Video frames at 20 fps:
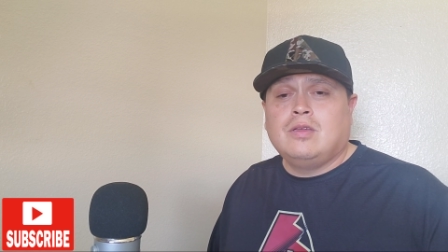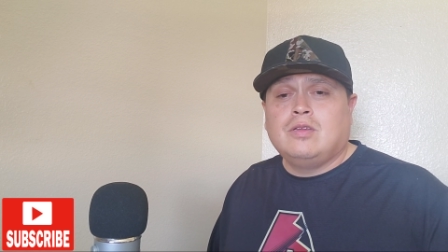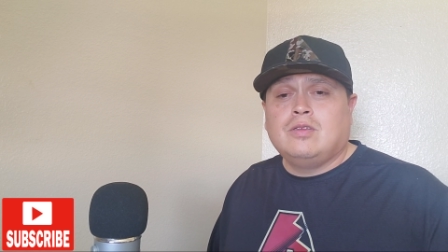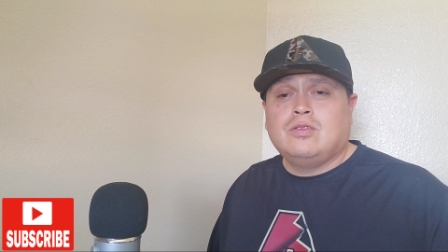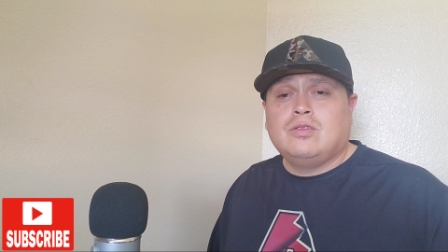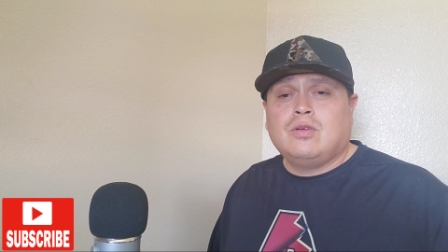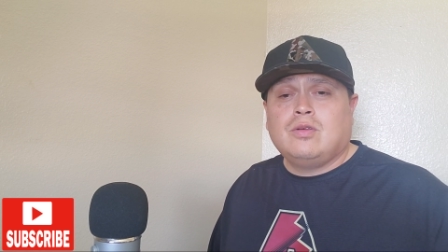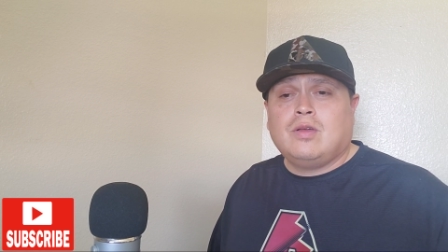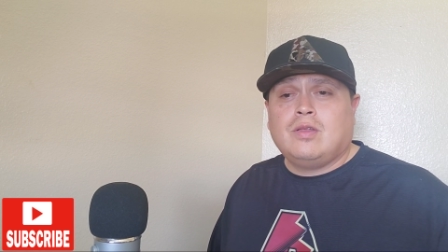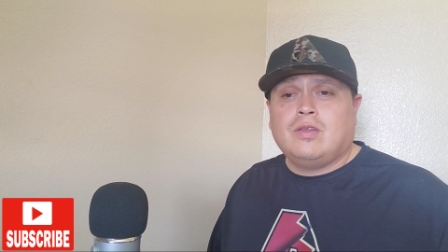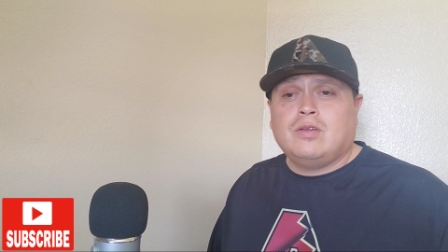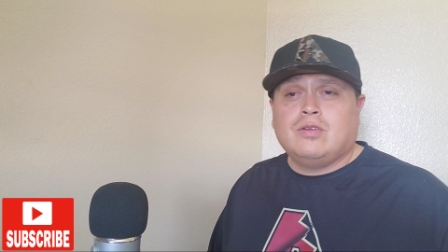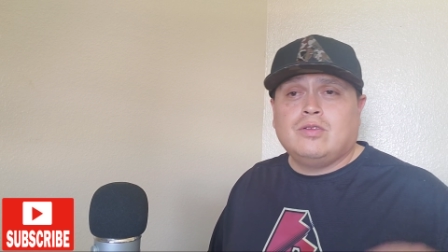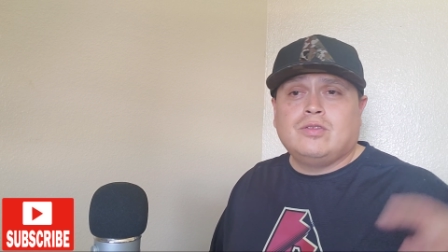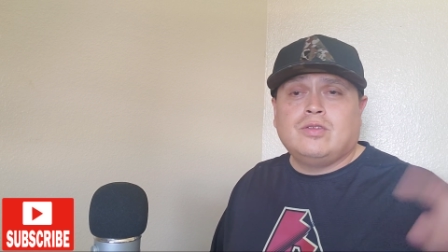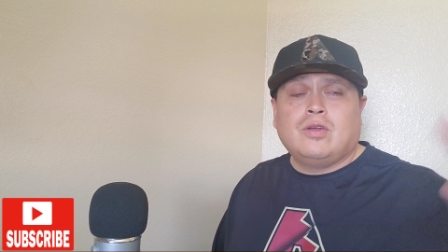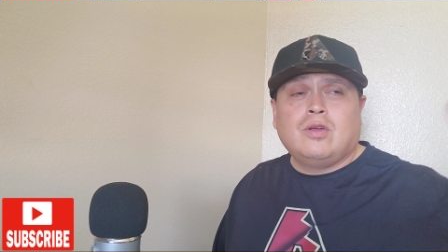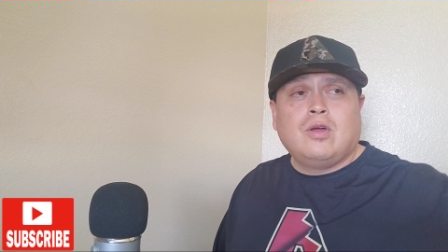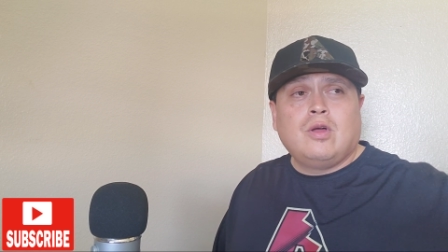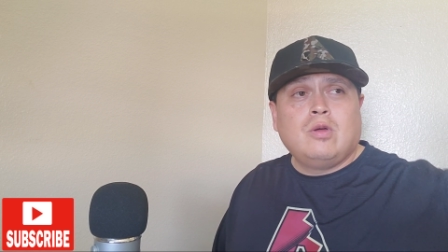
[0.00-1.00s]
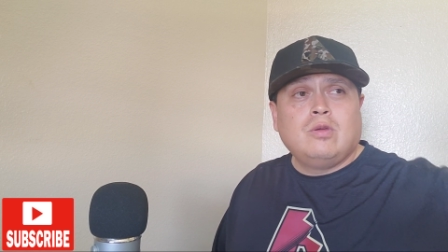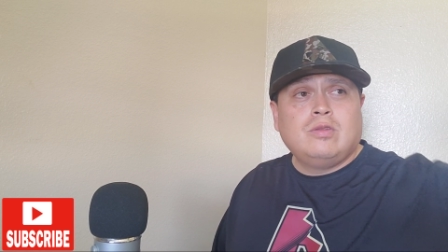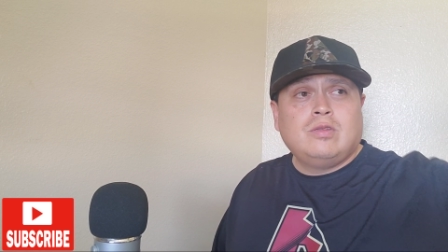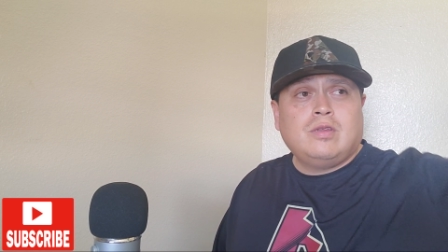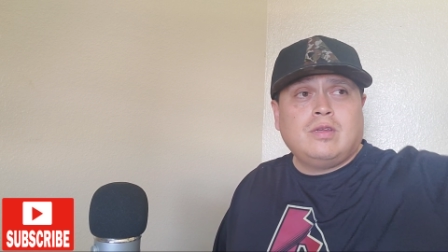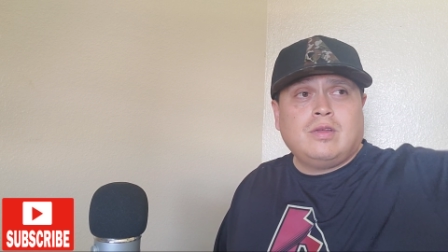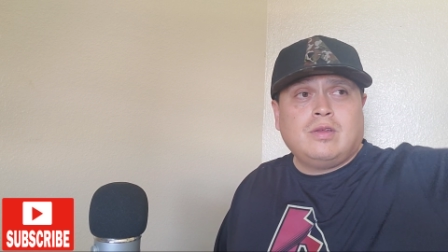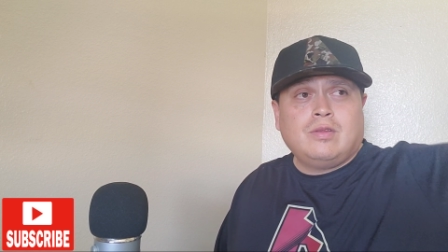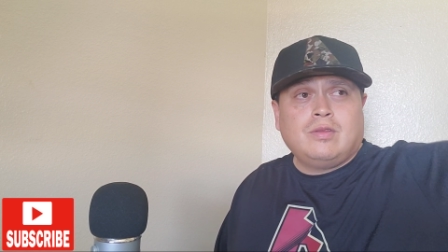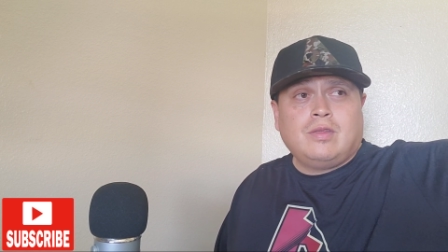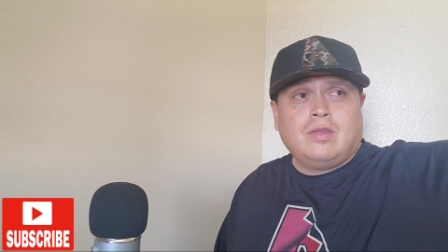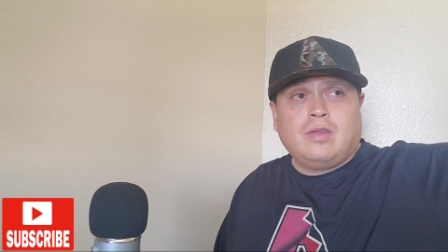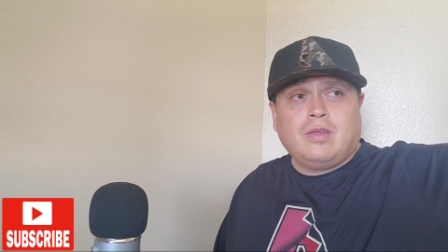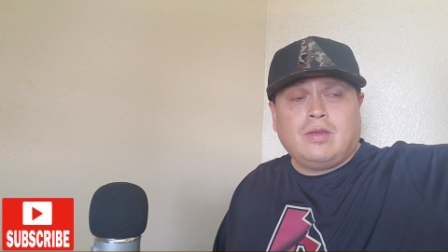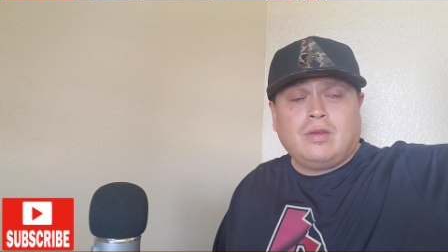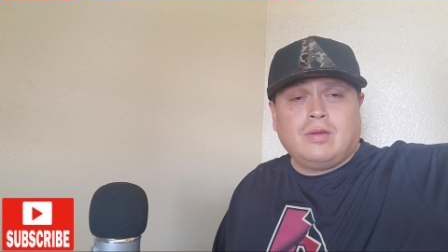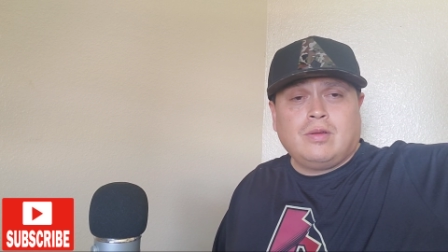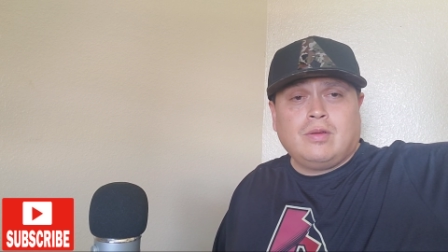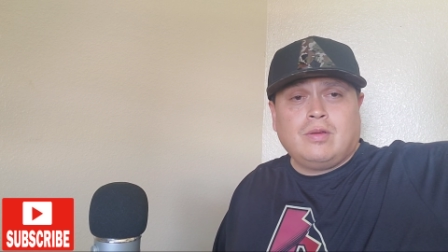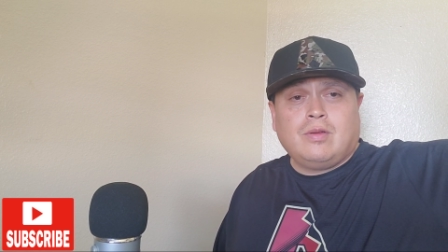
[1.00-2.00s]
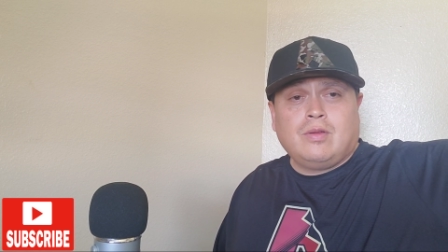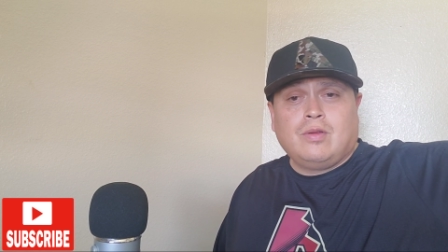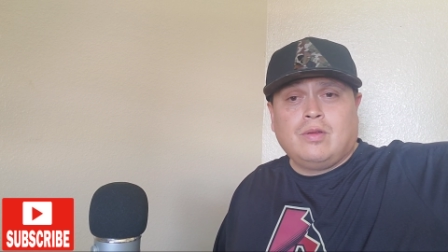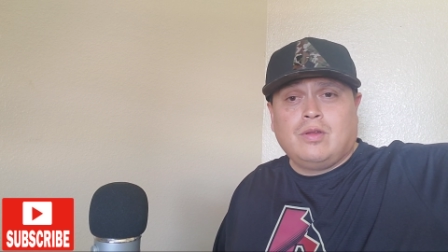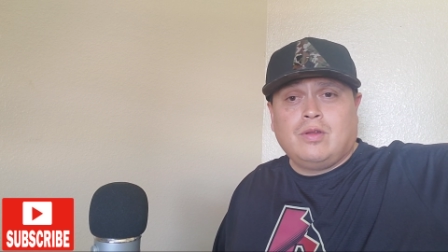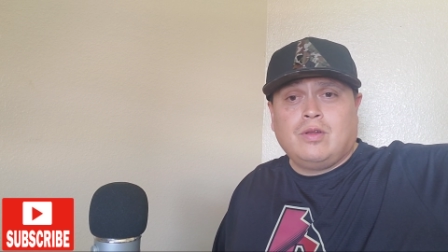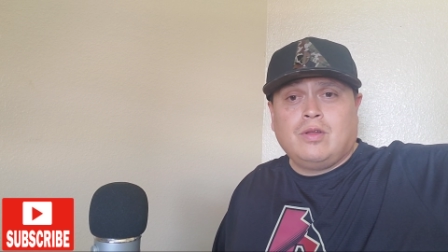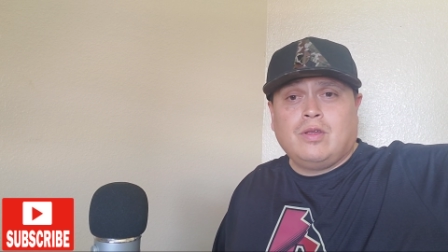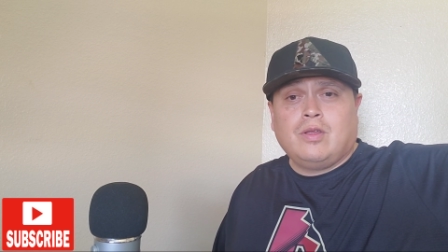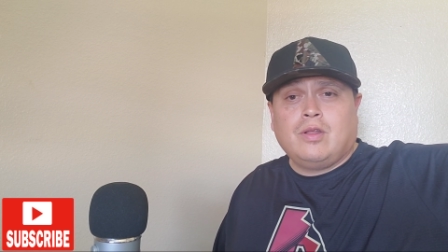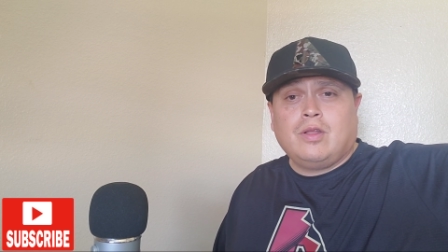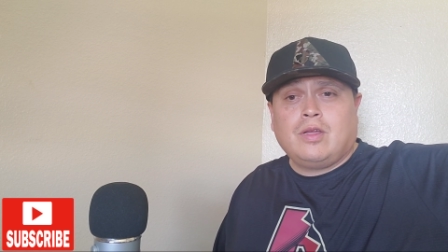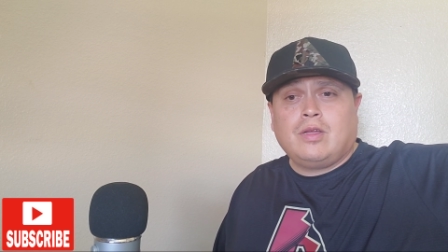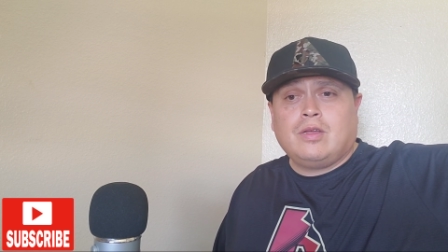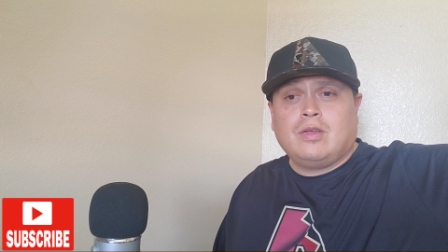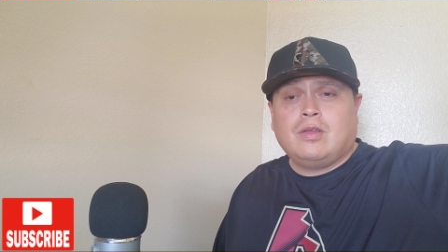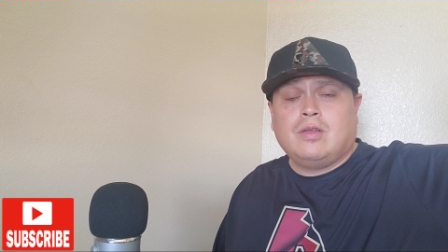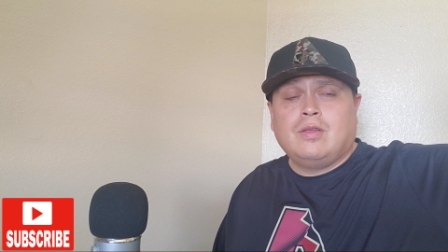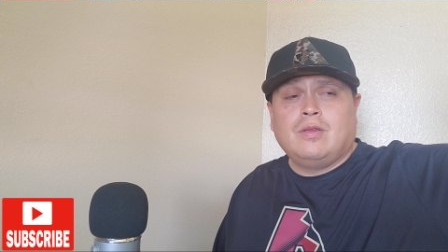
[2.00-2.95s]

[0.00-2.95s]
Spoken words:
So there was a hotel thing, like